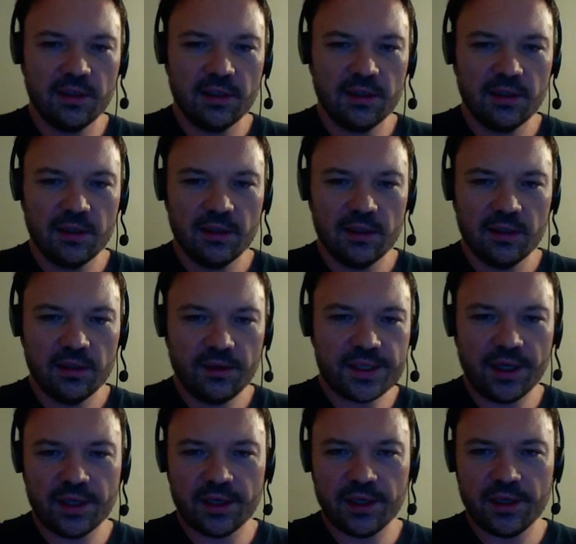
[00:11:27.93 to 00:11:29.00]
Looks
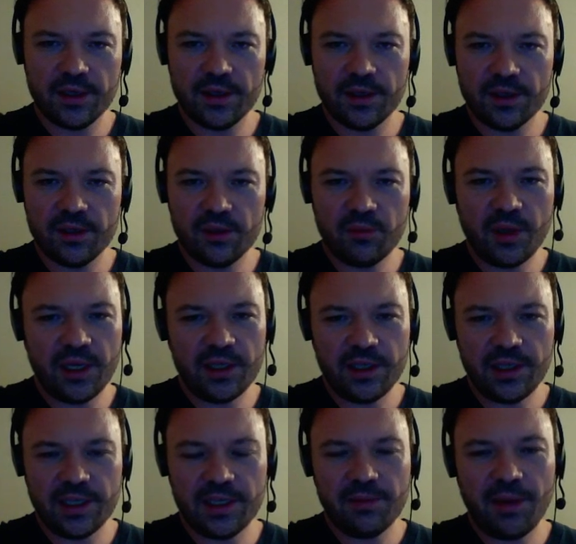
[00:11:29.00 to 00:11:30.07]
like a good way to
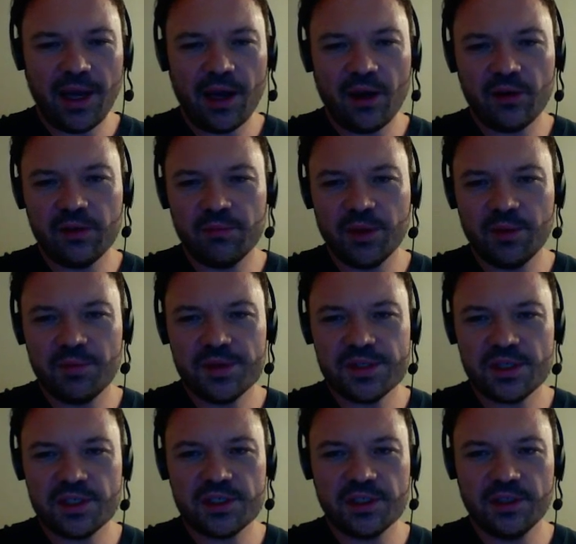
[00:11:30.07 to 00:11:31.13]
get him out of my
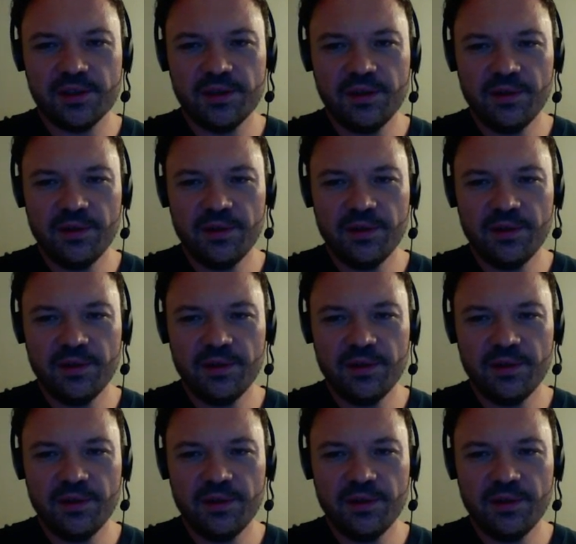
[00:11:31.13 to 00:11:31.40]
position.